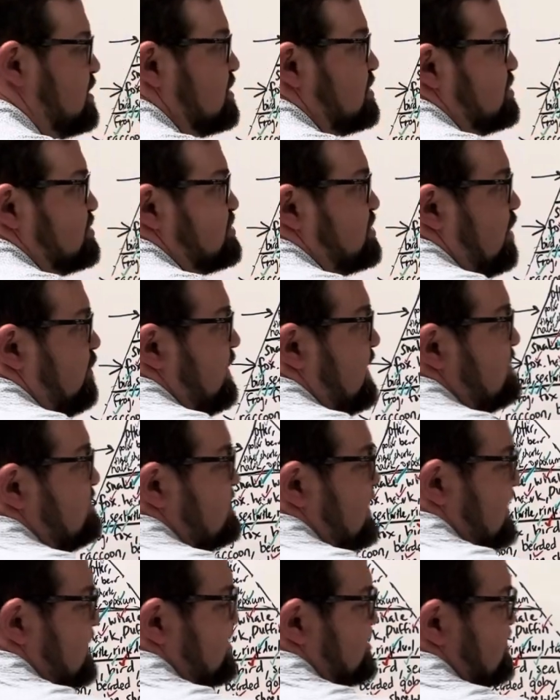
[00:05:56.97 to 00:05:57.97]
So in
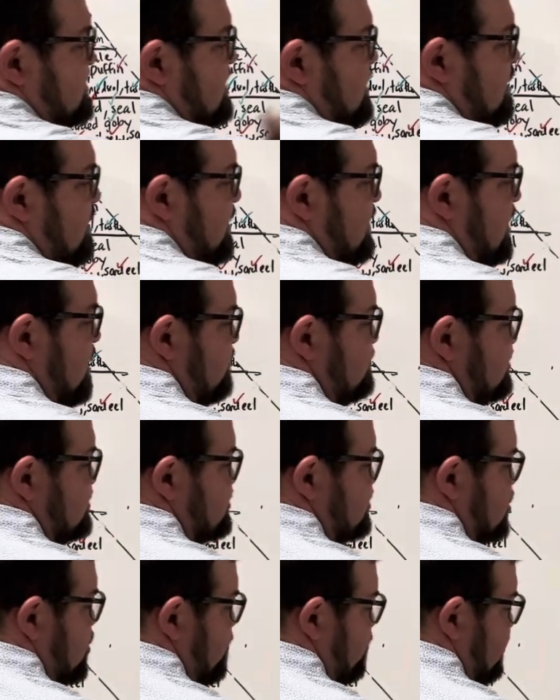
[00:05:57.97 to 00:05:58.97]
this scenario, the
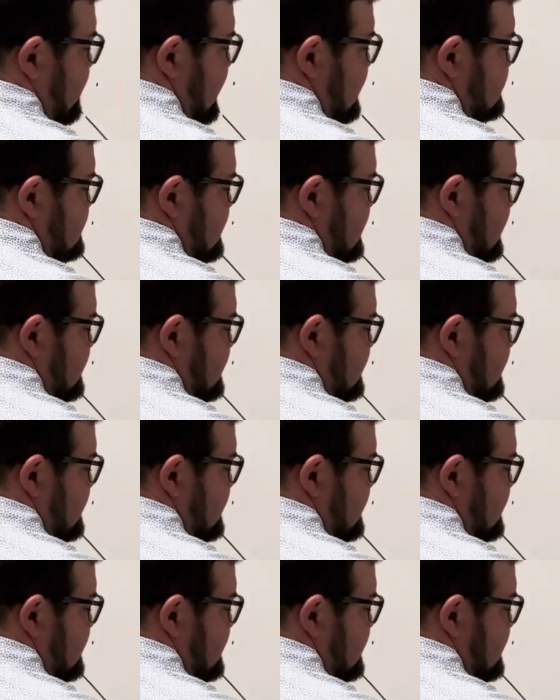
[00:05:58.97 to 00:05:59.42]
zooplankton